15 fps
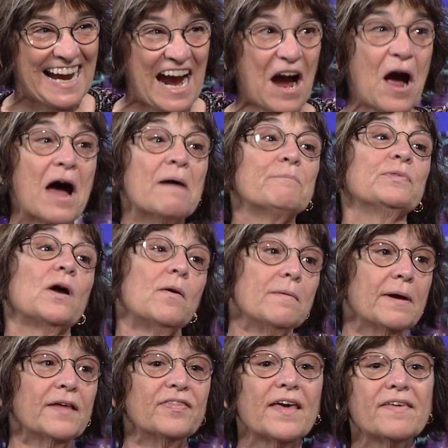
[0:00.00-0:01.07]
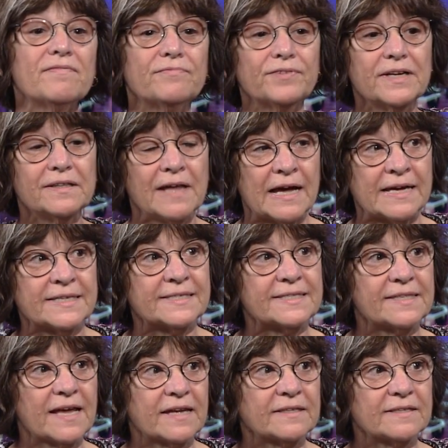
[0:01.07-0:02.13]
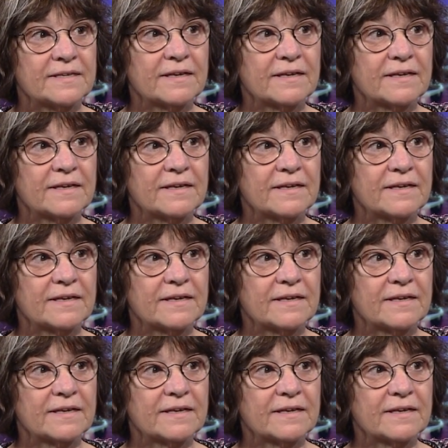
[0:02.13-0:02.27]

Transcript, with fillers: Um, uh, they realize that